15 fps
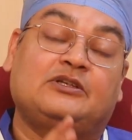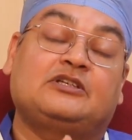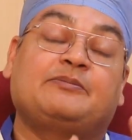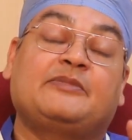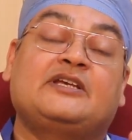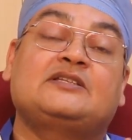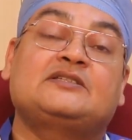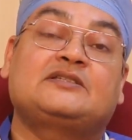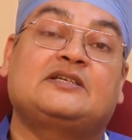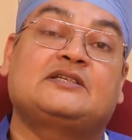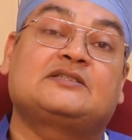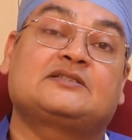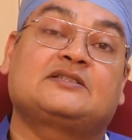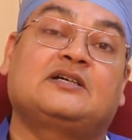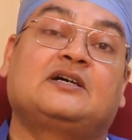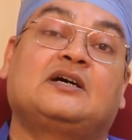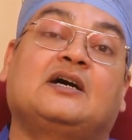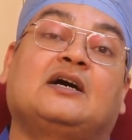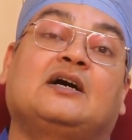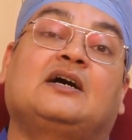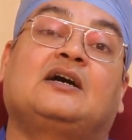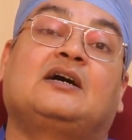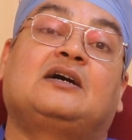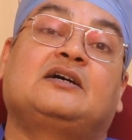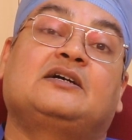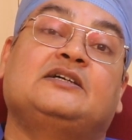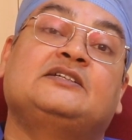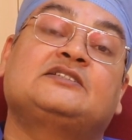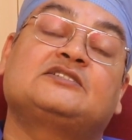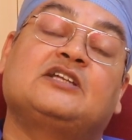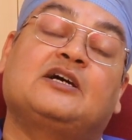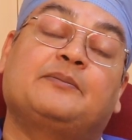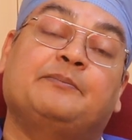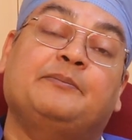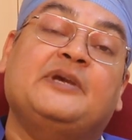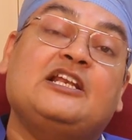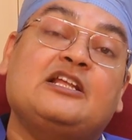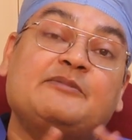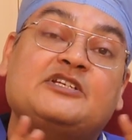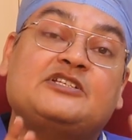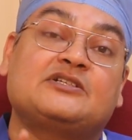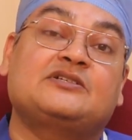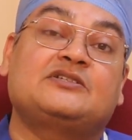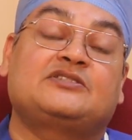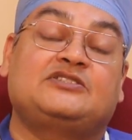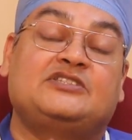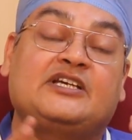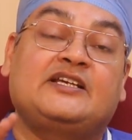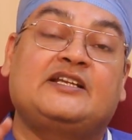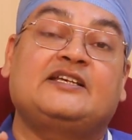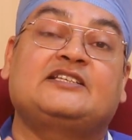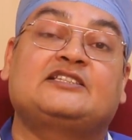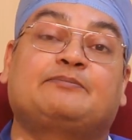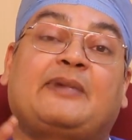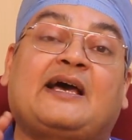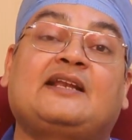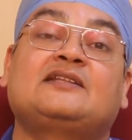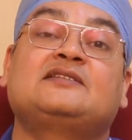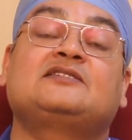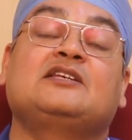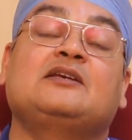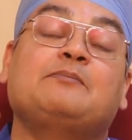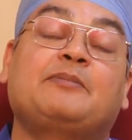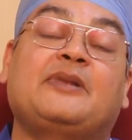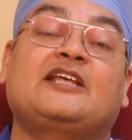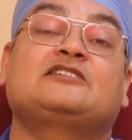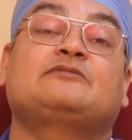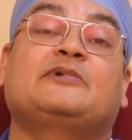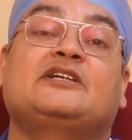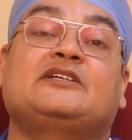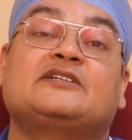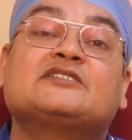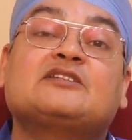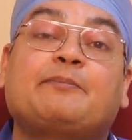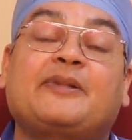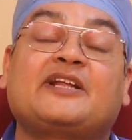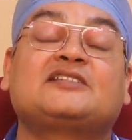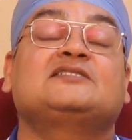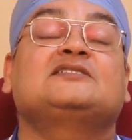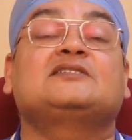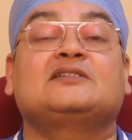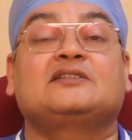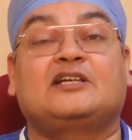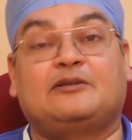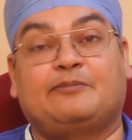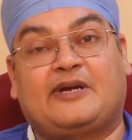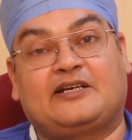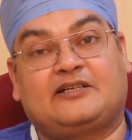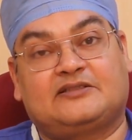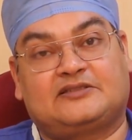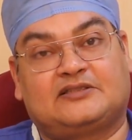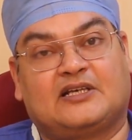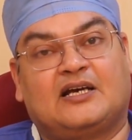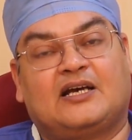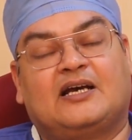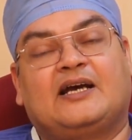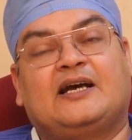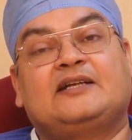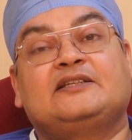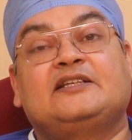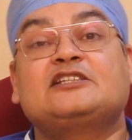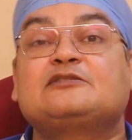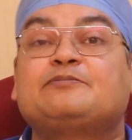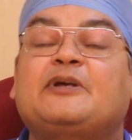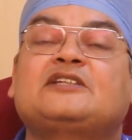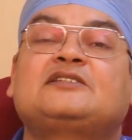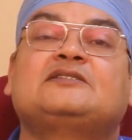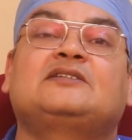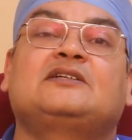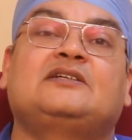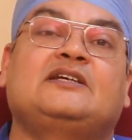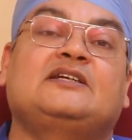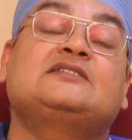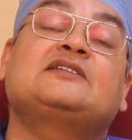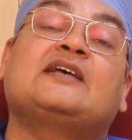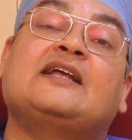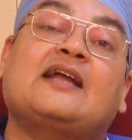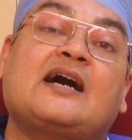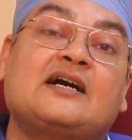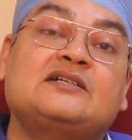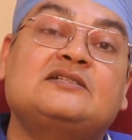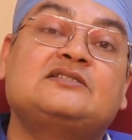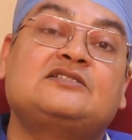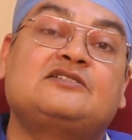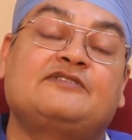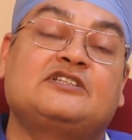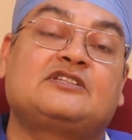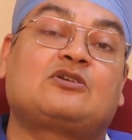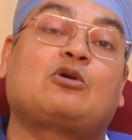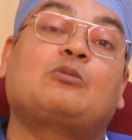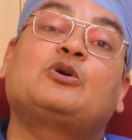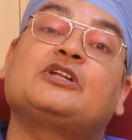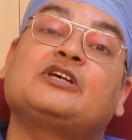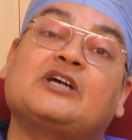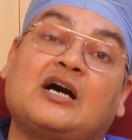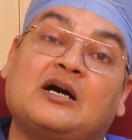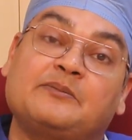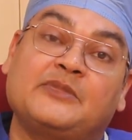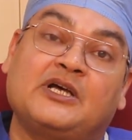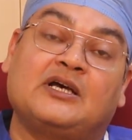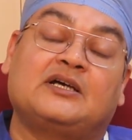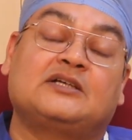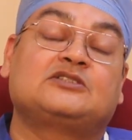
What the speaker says: it means is it's the millimeters, degrees, balancing, placement. Is a precision that matters, and this precision is enhanced with robotic arm.